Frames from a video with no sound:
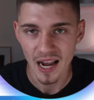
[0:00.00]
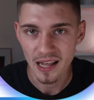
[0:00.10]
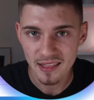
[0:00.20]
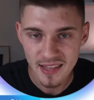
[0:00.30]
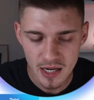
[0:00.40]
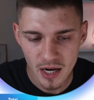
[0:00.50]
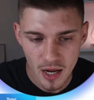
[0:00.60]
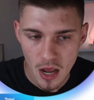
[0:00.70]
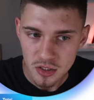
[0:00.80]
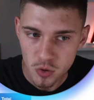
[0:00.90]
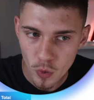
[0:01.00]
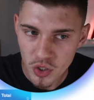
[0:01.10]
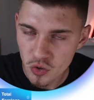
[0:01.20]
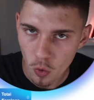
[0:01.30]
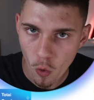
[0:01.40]
And then I
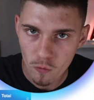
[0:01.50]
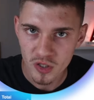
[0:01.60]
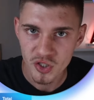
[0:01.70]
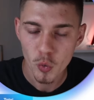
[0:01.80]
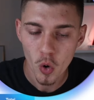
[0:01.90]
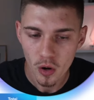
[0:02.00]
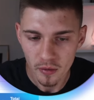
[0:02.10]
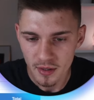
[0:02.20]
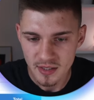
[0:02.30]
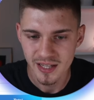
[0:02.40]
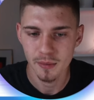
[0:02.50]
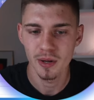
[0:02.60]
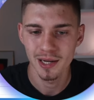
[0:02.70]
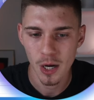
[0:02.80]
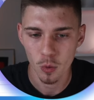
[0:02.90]
switched over to other
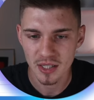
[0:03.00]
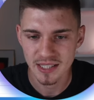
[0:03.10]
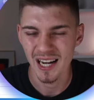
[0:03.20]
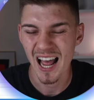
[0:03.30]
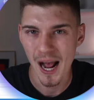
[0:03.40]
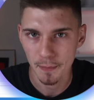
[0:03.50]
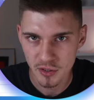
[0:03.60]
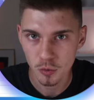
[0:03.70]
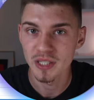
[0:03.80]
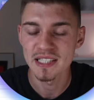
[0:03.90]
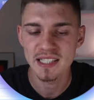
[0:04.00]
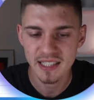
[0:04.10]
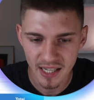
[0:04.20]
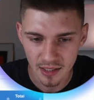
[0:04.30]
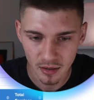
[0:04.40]
CPA networks and absolutely
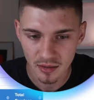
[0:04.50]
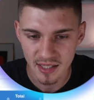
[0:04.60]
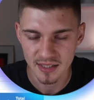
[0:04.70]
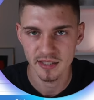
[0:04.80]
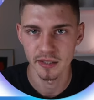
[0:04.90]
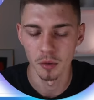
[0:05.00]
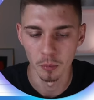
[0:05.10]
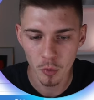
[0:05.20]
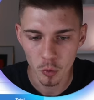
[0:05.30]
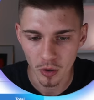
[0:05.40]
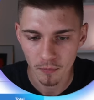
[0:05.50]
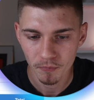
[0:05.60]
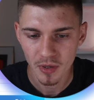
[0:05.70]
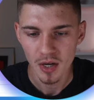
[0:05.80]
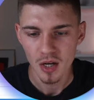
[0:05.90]
scaled this to the moon.
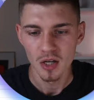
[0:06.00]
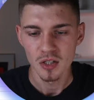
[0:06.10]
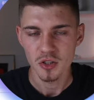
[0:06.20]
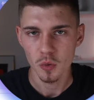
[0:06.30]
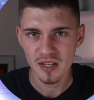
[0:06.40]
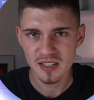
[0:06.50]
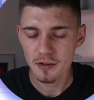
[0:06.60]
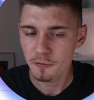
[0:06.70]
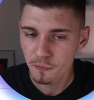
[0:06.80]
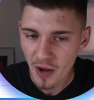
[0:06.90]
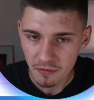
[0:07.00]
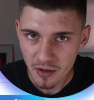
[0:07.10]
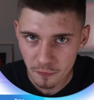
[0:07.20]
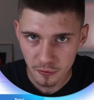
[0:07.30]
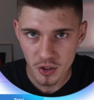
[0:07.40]
So this is the
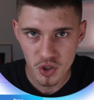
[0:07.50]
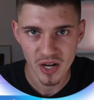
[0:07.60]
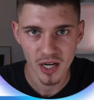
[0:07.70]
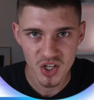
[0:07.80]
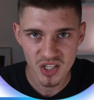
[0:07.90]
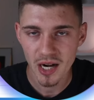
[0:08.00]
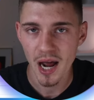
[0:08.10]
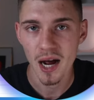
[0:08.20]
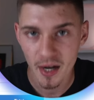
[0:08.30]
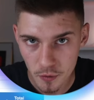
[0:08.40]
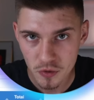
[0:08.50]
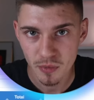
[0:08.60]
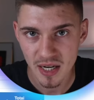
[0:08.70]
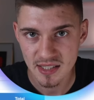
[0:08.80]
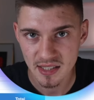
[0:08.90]
very first strategy that I used
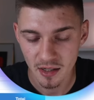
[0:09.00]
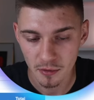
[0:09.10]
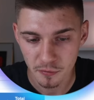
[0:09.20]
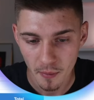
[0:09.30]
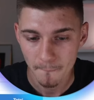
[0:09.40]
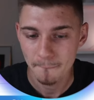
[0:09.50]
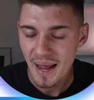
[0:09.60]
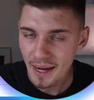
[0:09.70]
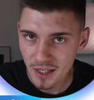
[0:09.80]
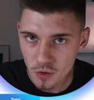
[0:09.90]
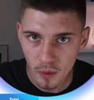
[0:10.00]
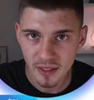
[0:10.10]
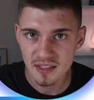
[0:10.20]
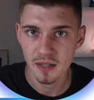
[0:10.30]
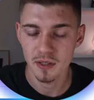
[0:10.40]
myself back in
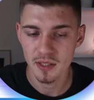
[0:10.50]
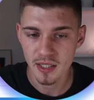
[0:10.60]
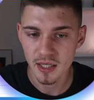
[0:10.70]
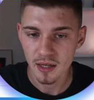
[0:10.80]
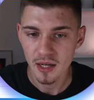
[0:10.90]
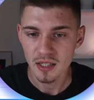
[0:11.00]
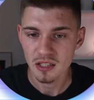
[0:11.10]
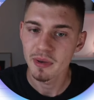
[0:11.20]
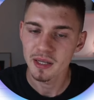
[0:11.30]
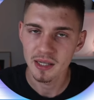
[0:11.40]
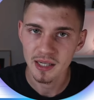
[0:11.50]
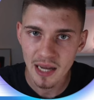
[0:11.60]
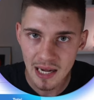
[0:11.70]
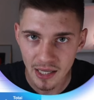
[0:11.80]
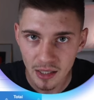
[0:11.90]
2017 to make a
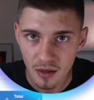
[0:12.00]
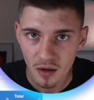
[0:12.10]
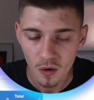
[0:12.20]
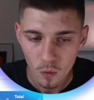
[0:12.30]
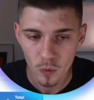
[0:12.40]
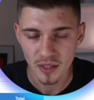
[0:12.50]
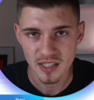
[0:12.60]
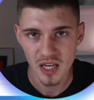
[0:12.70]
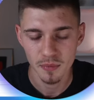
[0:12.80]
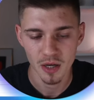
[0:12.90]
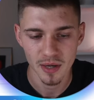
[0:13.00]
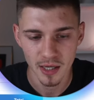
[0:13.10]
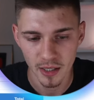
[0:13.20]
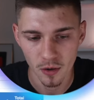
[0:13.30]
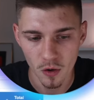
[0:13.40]
killing with CPA marketing